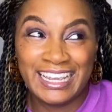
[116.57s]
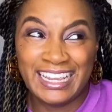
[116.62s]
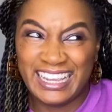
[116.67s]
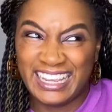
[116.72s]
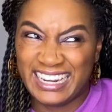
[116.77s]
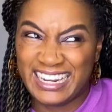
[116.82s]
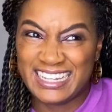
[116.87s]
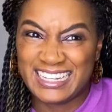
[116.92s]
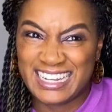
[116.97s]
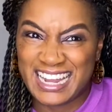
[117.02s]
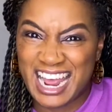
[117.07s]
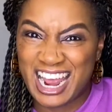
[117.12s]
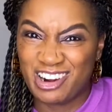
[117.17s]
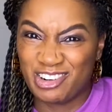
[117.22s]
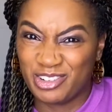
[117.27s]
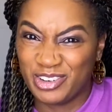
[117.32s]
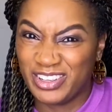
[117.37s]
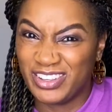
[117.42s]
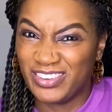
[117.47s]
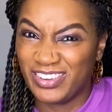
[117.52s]
And it's not
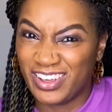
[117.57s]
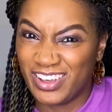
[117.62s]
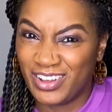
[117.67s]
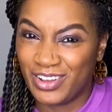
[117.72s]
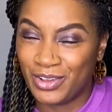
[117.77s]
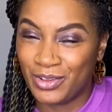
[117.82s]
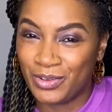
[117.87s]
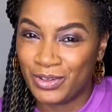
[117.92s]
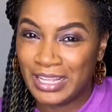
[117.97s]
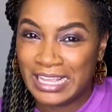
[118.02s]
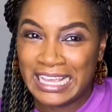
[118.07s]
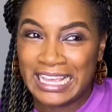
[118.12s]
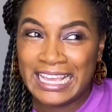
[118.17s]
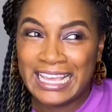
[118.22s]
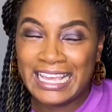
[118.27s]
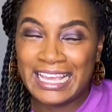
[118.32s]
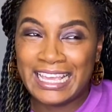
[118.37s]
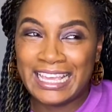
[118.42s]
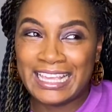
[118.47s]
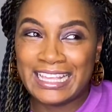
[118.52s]
real gold.
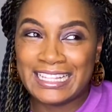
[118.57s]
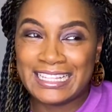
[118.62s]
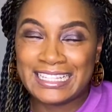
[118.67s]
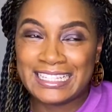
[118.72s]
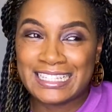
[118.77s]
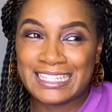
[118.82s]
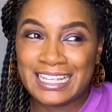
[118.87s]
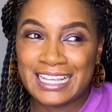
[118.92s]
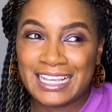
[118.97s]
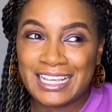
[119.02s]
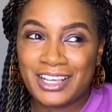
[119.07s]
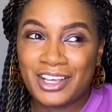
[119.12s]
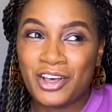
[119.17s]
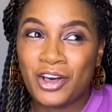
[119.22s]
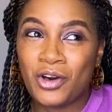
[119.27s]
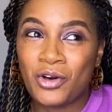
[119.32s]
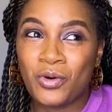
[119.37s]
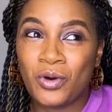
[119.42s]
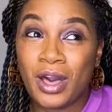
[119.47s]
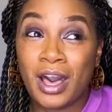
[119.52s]
It's
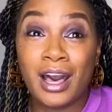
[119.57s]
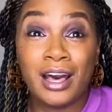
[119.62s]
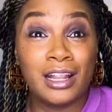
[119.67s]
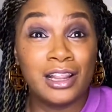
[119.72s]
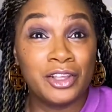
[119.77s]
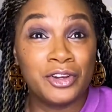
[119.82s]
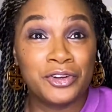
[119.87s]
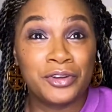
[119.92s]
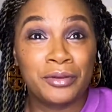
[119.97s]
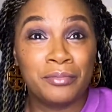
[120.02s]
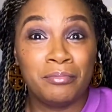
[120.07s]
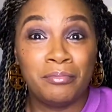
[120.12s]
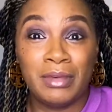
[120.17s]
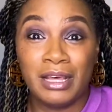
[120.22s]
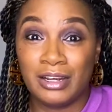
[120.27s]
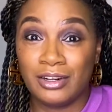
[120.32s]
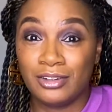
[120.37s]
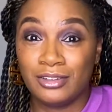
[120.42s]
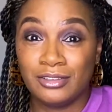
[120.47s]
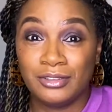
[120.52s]
gold colored
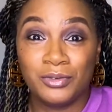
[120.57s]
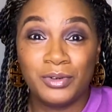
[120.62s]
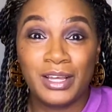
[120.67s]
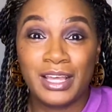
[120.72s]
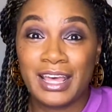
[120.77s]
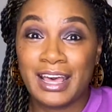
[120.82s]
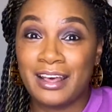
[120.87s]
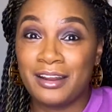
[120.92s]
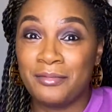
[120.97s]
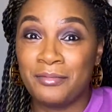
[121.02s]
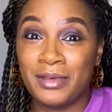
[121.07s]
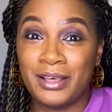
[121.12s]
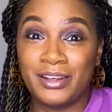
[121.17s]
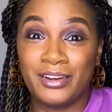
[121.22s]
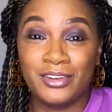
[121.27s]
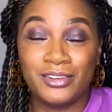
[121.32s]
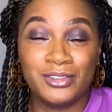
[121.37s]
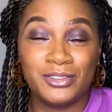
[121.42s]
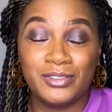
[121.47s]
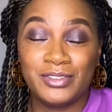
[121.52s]
metal. What kind of
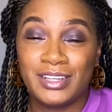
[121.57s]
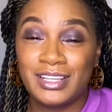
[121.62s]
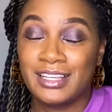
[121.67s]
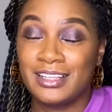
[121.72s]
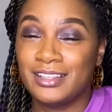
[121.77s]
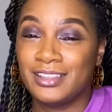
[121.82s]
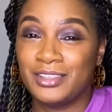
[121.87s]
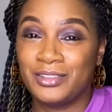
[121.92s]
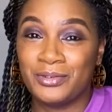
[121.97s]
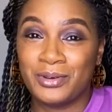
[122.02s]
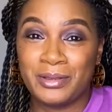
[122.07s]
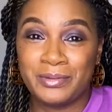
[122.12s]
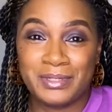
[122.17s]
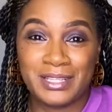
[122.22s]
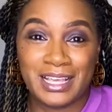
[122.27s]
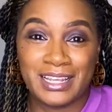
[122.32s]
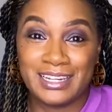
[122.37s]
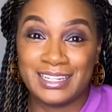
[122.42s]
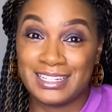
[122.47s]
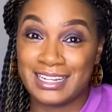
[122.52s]
metal? The
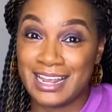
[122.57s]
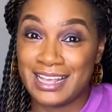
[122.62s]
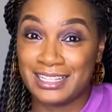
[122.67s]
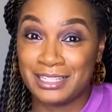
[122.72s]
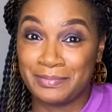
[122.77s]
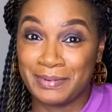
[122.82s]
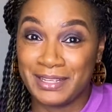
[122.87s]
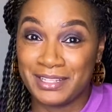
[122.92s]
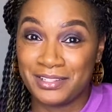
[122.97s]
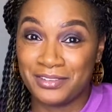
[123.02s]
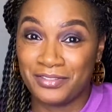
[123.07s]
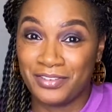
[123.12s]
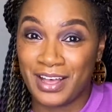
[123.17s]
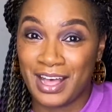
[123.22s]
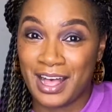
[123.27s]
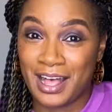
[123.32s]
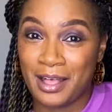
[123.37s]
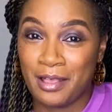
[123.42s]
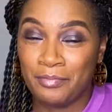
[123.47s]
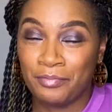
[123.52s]
website does not
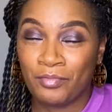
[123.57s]
specify.